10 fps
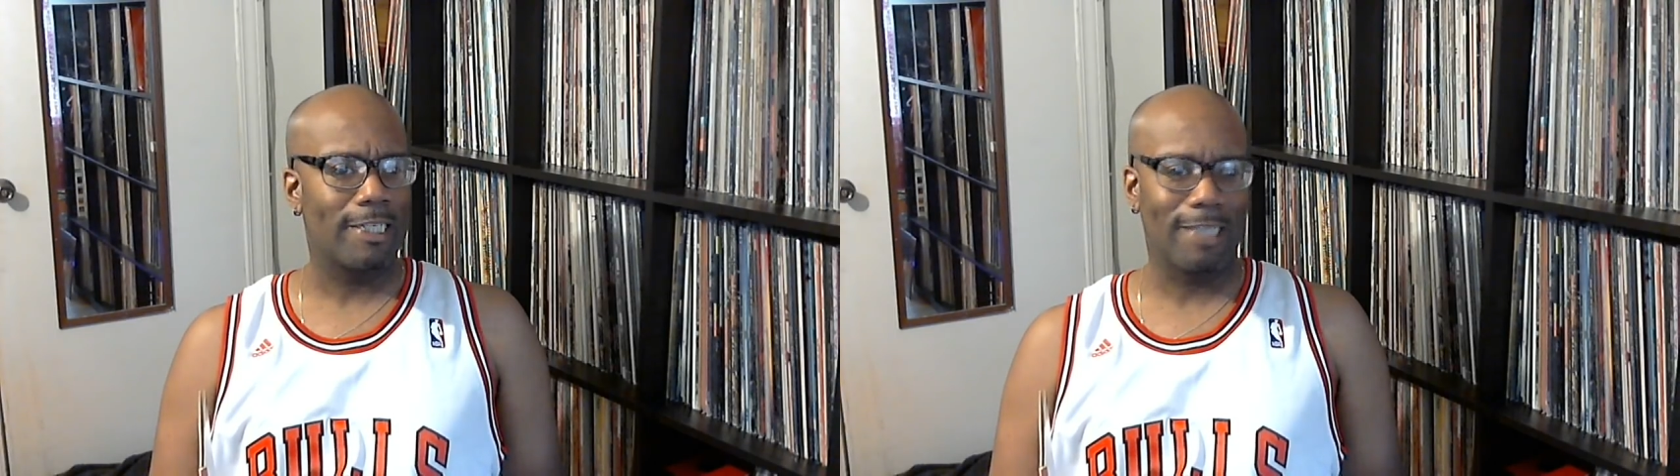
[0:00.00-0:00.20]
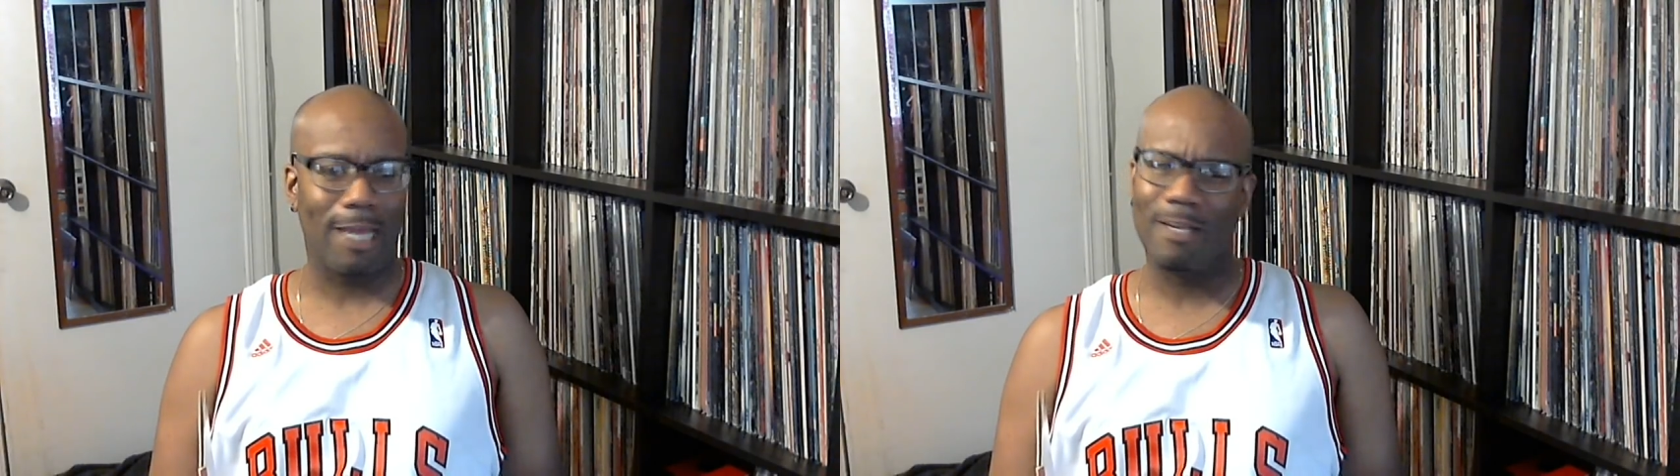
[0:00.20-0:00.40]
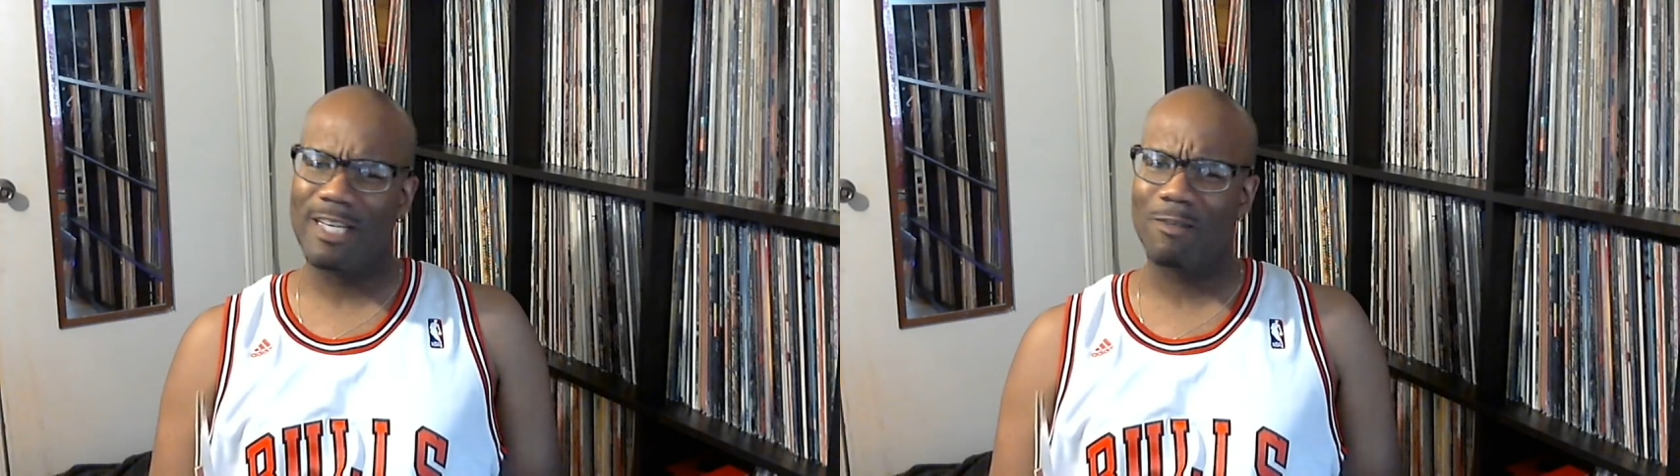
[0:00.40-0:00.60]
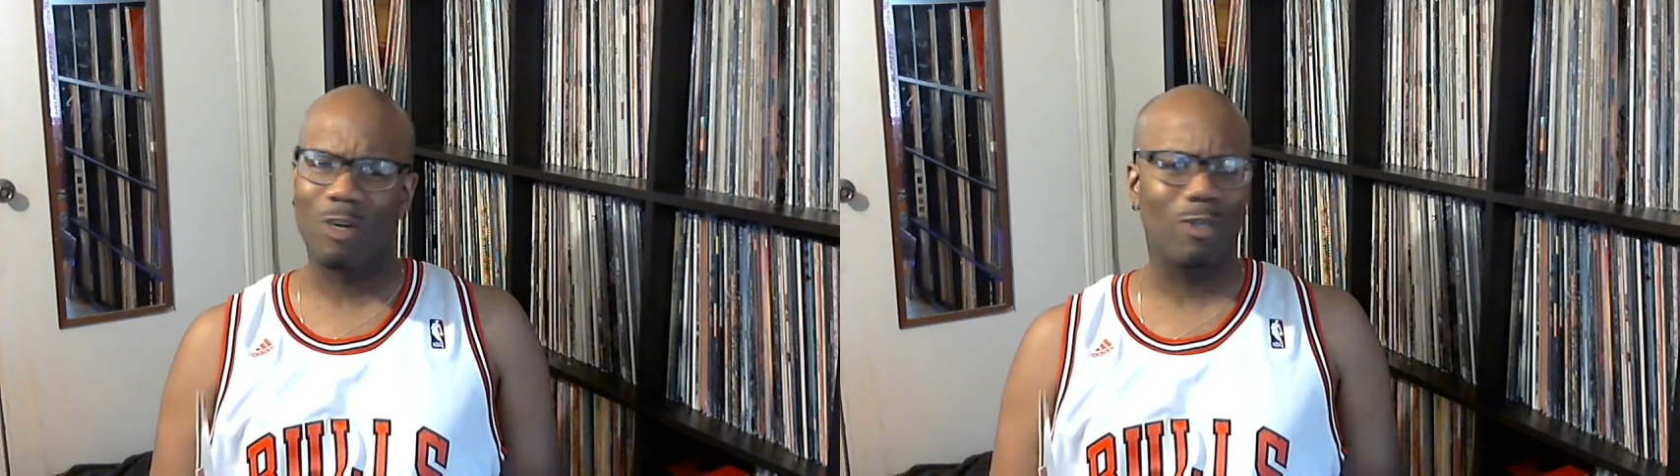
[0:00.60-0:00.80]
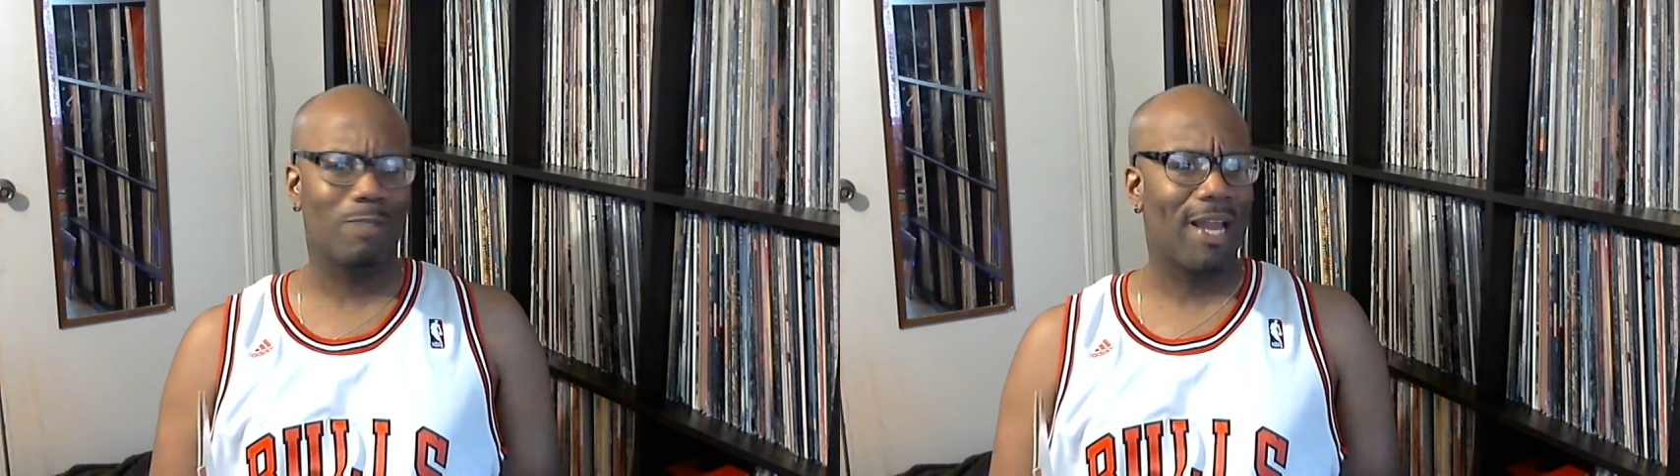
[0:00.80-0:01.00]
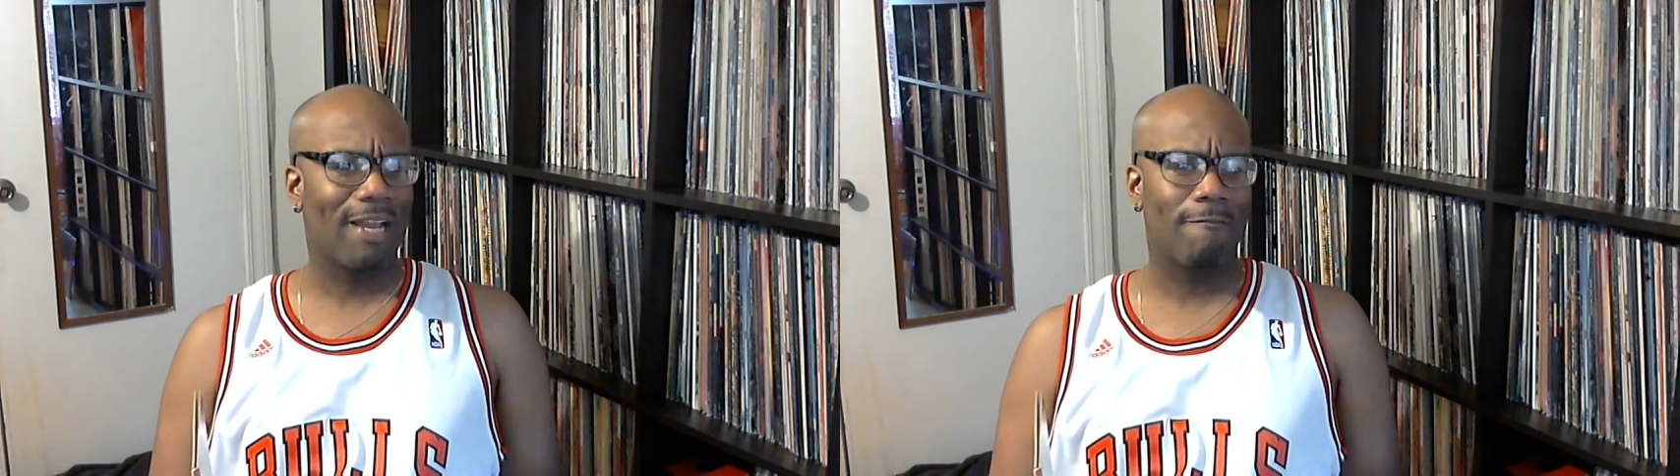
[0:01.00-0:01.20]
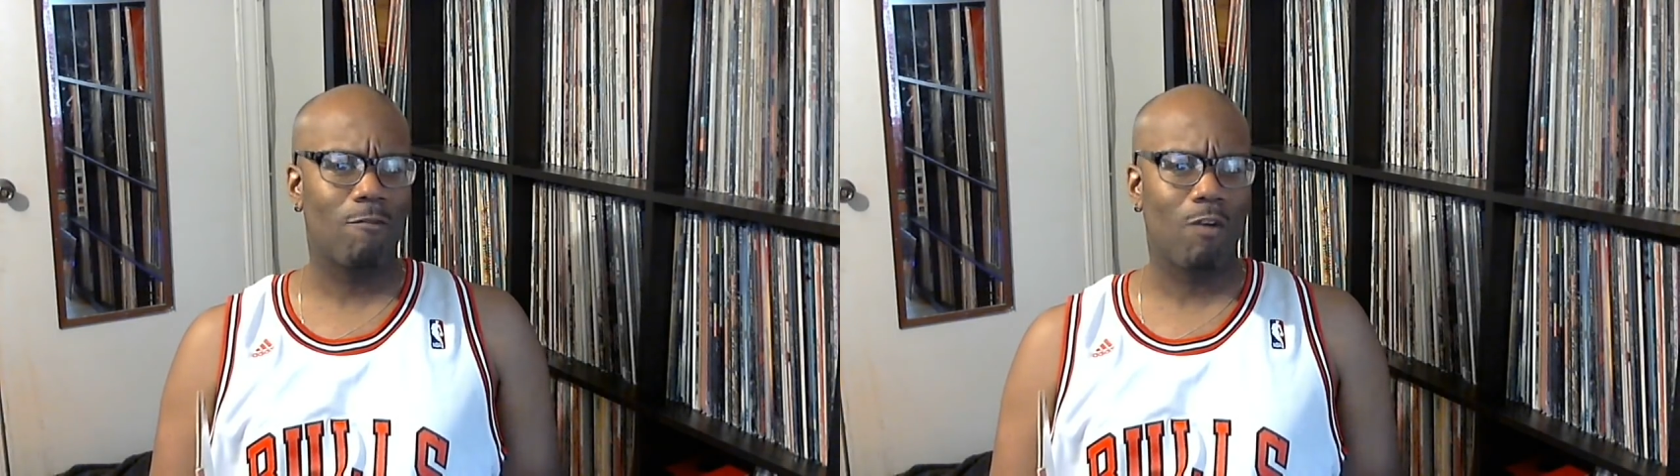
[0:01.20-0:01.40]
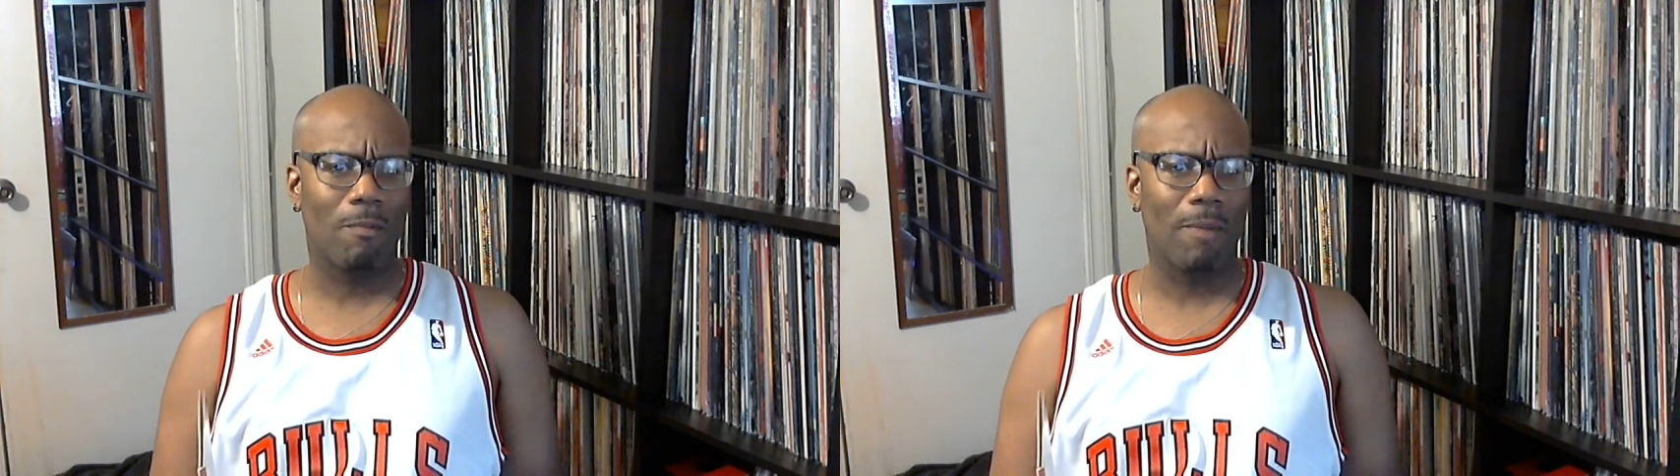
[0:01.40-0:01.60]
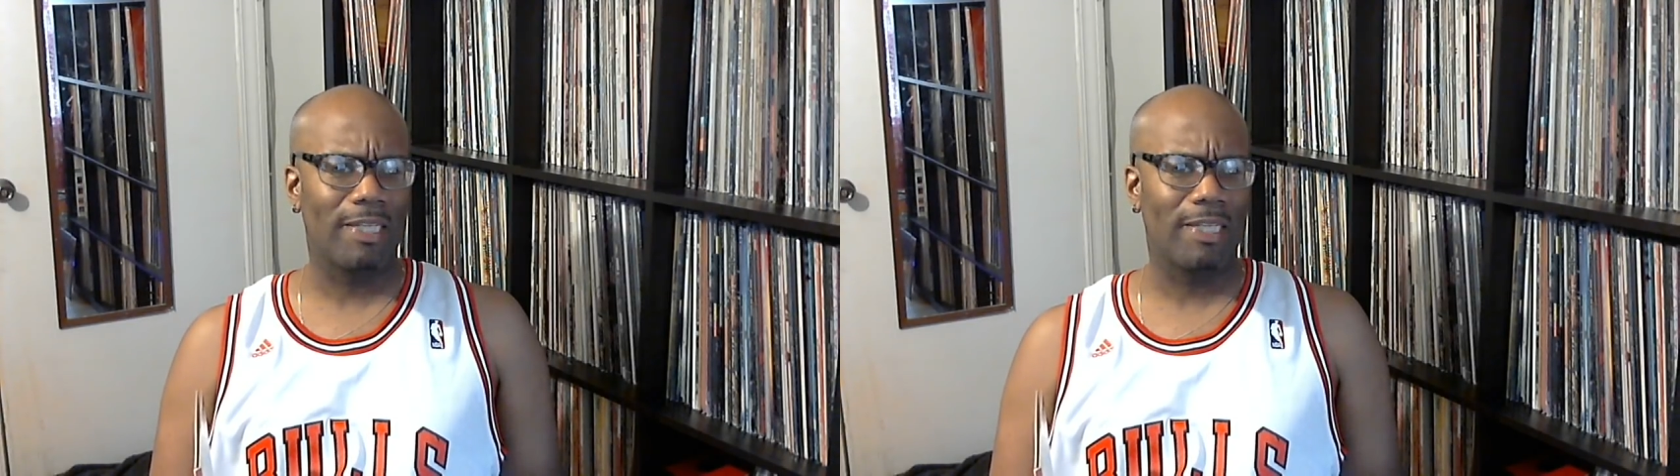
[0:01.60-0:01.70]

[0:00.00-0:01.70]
It goes back and forth.